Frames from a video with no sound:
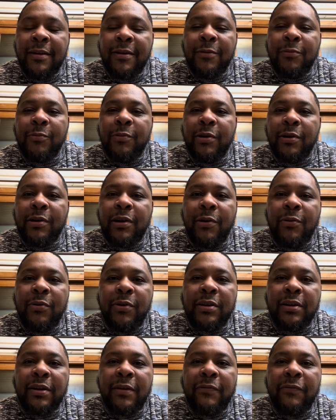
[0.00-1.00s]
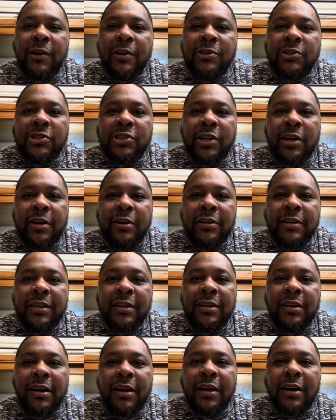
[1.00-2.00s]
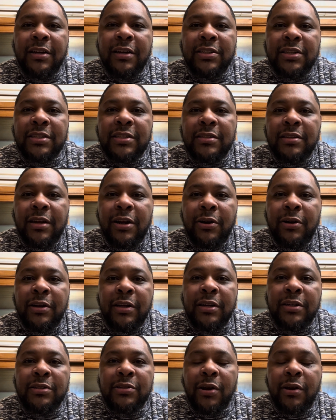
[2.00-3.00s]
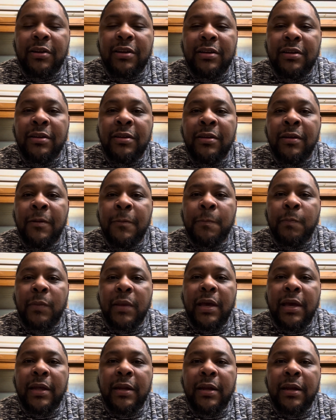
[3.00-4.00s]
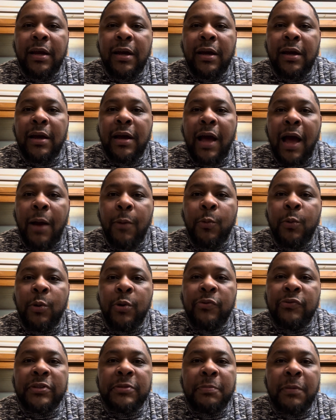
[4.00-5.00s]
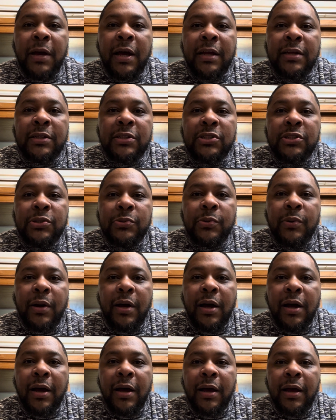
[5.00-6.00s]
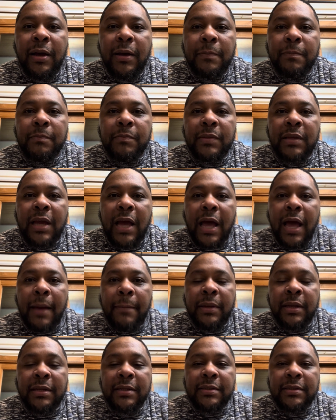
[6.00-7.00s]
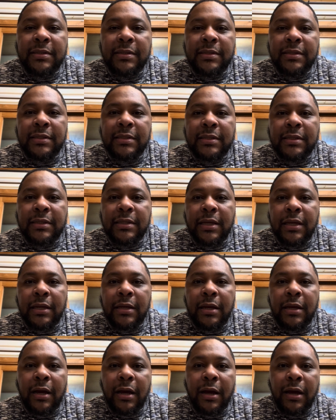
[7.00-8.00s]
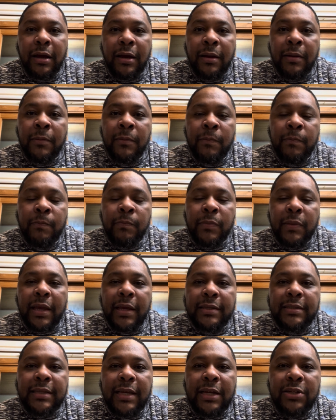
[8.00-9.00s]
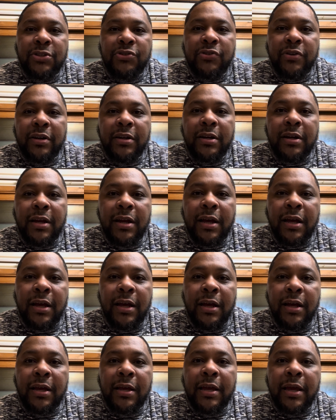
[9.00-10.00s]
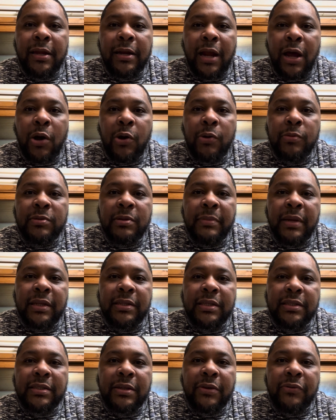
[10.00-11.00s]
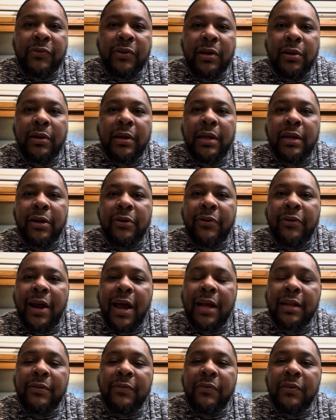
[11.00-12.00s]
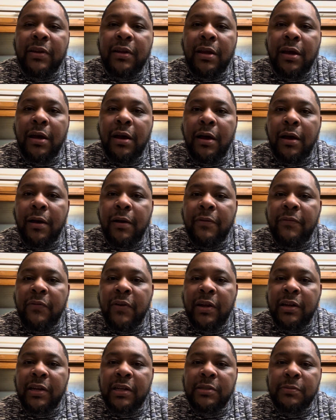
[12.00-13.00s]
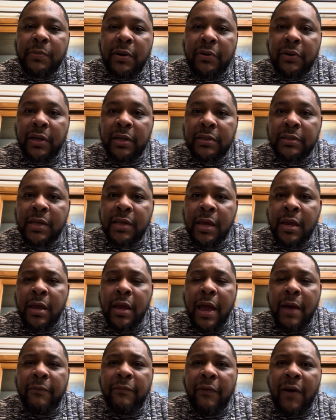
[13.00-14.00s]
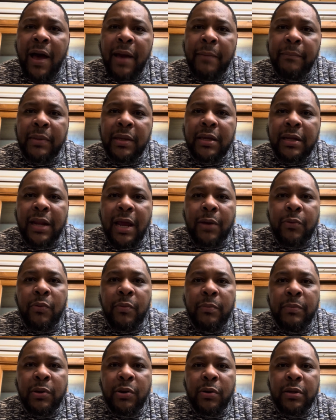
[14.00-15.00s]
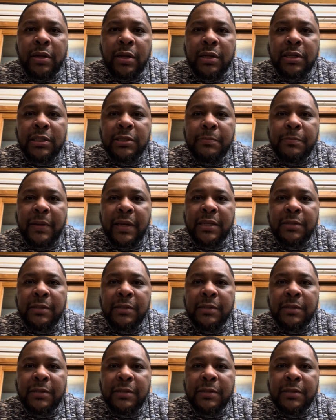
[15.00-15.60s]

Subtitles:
we'll go on a fun journey, just learning, talking and I will respond to comments, etc. And I hope to make this a real interactive and fun experience. And find me, connect with me on the Spades